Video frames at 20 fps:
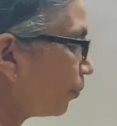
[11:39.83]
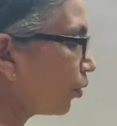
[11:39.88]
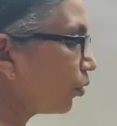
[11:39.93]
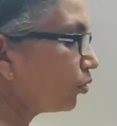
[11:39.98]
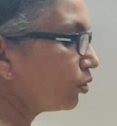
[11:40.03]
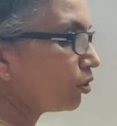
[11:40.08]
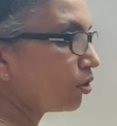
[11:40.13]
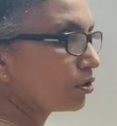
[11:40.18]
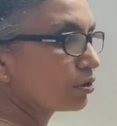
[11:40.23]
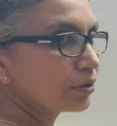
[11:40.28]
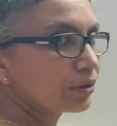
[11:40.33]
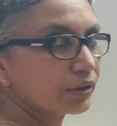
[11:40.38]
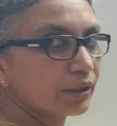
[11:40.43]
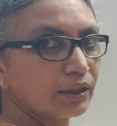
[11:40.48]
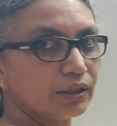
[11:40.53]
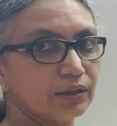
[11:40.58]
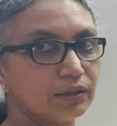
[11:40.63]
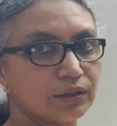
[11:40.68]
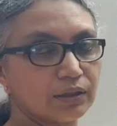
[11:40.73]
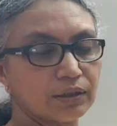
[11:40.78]
protons
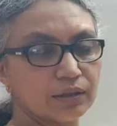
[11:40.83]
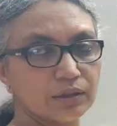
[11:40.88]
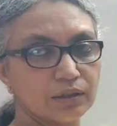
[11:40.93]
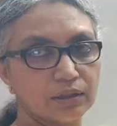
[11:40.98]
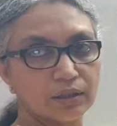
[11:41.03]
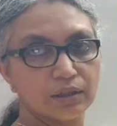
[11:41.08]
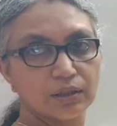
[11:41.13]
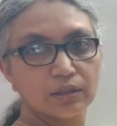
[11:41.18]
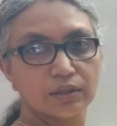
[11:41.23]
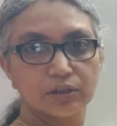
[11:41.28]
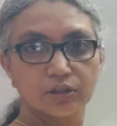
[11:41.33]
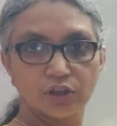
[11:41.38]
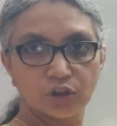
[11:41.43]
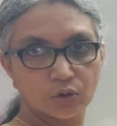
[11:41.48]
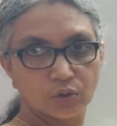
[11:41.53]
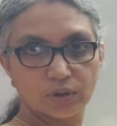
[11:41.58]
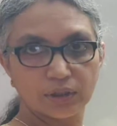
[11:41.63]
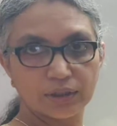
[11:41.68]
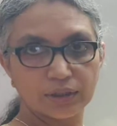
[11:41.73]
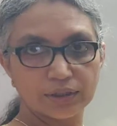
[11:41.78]
in the
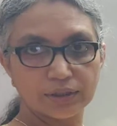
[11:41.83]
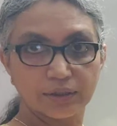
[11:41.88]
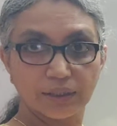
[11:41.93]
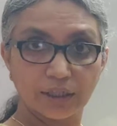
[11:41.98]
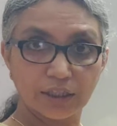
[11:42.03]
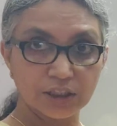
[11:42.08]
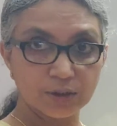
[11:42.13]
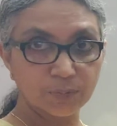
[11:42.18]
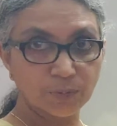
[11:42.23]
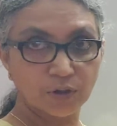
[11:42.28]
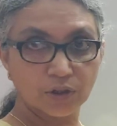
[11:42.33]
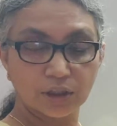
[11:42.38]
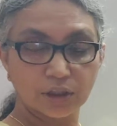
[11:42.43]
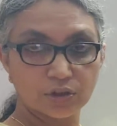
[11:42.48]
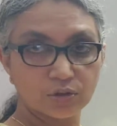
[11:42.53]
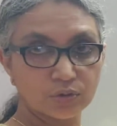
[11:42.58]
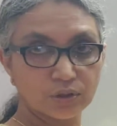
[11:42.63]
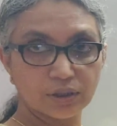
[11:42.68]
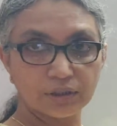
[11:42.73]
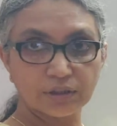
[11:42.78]
nucleus,
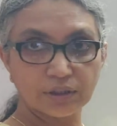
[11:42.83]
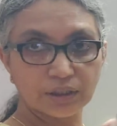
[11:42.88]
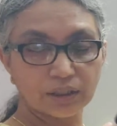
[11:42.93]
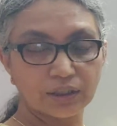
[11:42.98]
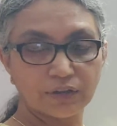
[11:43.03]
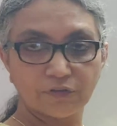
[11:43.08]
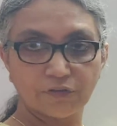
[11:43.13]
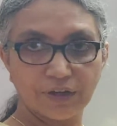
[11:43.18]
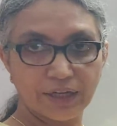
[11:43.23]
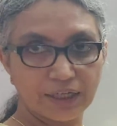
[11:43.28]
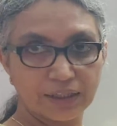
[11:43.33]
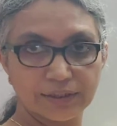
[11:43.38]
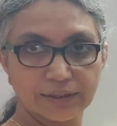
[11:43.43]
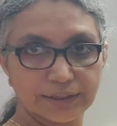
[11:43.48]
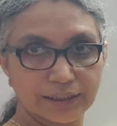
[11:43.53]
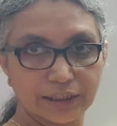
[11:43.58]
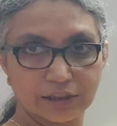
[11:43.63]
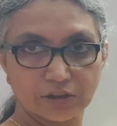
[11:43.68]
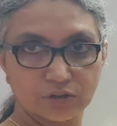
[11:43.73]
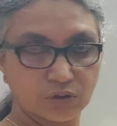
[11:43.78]
corresponding to the 3
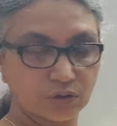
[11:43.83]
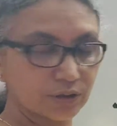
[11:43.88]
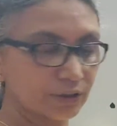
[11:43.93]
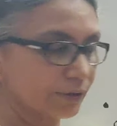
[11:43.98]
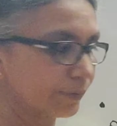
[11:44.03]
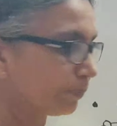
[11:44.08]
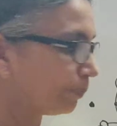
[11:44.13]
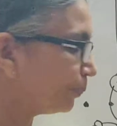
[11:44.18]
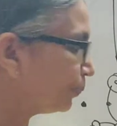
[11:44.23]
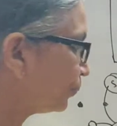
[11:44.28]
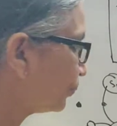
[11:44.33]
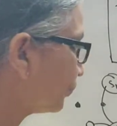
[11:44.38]
valence electrons.